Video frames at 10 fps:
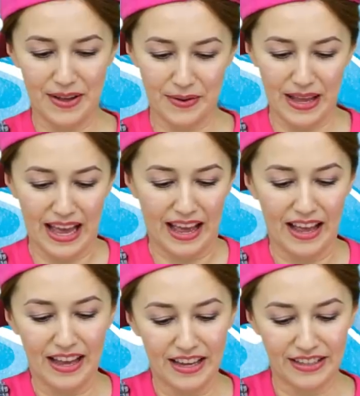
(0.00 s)
Okay,
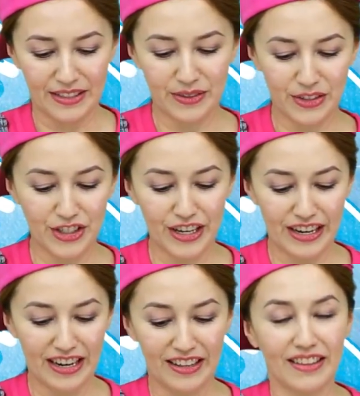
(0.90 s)
so it
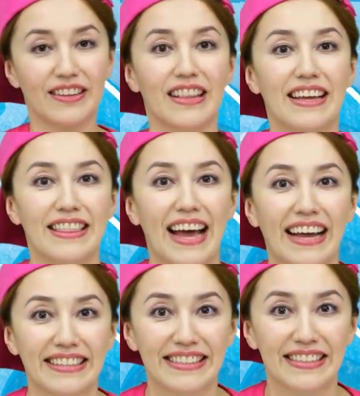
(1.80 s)
should look like
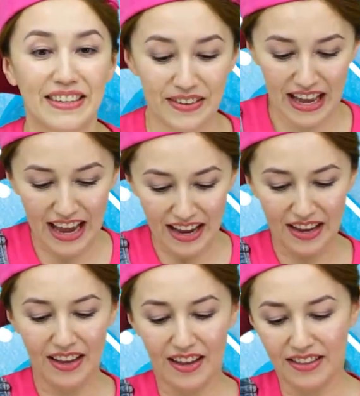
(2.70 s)
that, okay?
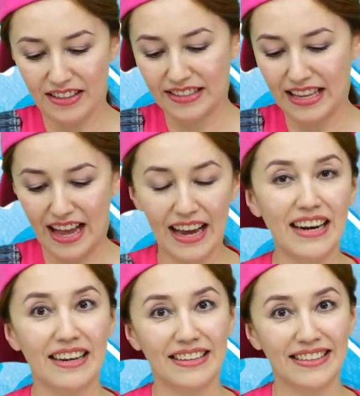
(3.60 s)
The side,
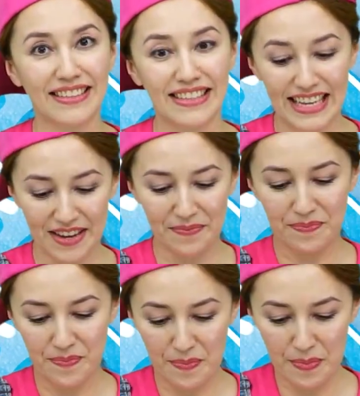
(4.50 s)
do you see?
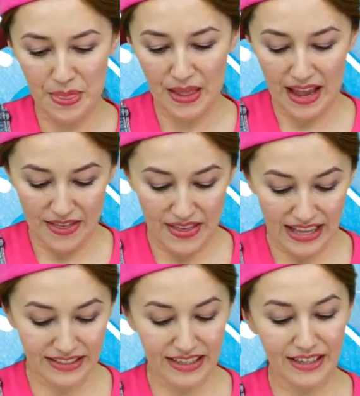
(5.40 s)
And
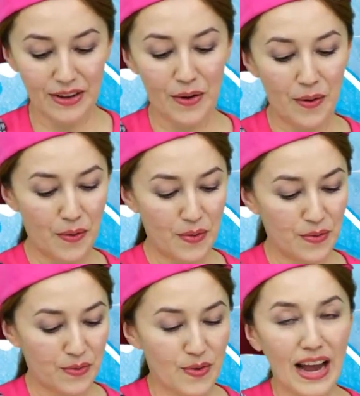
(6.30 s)
that's going to go
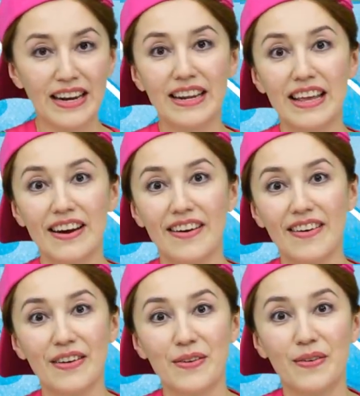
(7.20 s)
right here
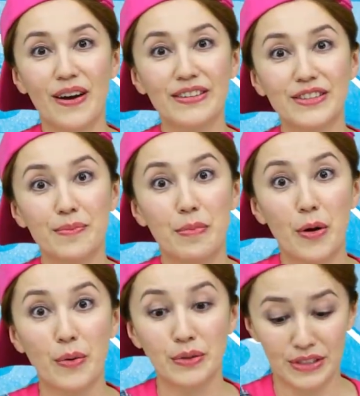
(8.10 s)
across the
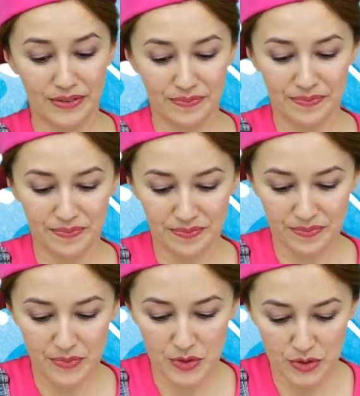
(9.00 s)
boat.
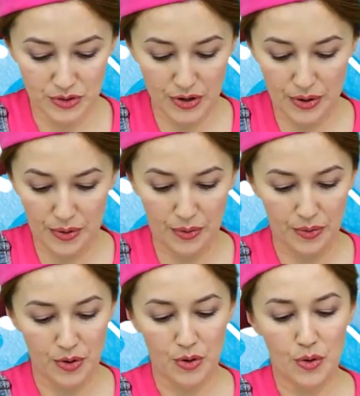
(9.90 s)
So
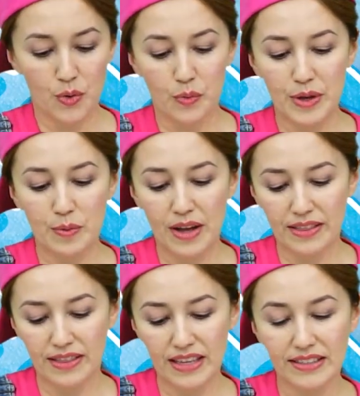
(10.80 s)
we
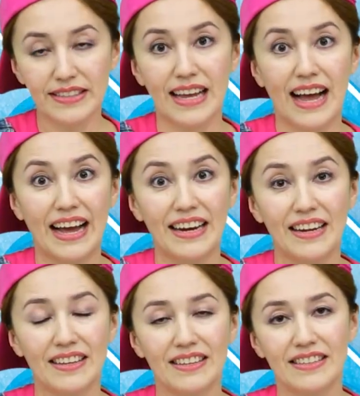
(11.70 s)
want this side,
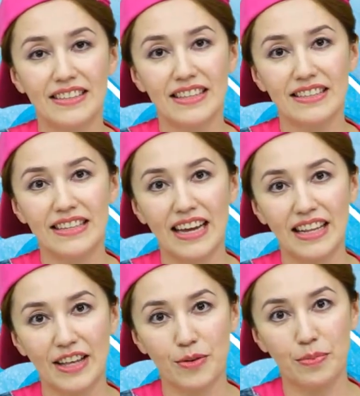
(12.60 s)
see the side
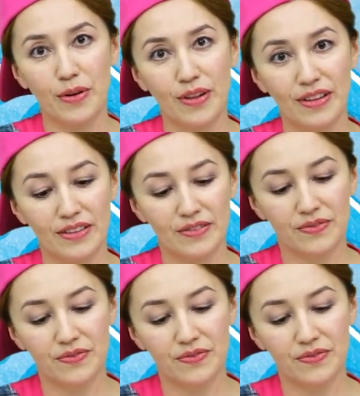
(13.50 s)
that you pull?